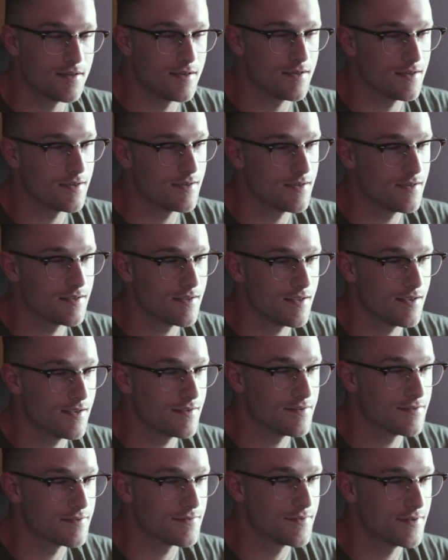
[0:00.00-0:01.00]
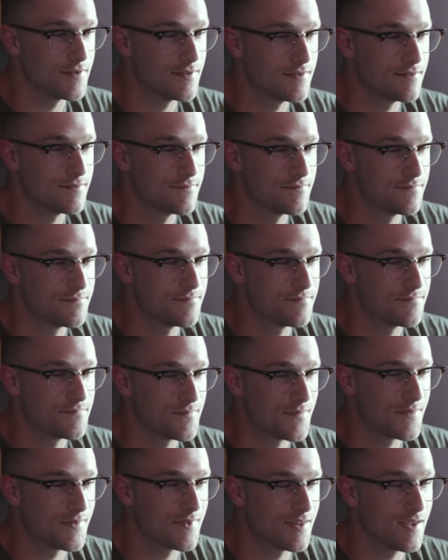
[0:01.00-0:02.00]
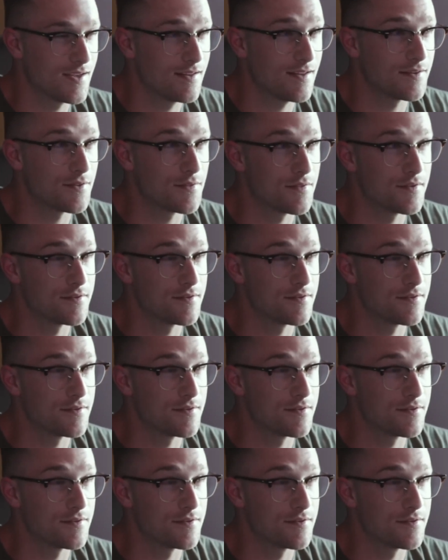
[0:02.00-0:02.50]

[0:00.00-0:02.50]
for me to get my stories across.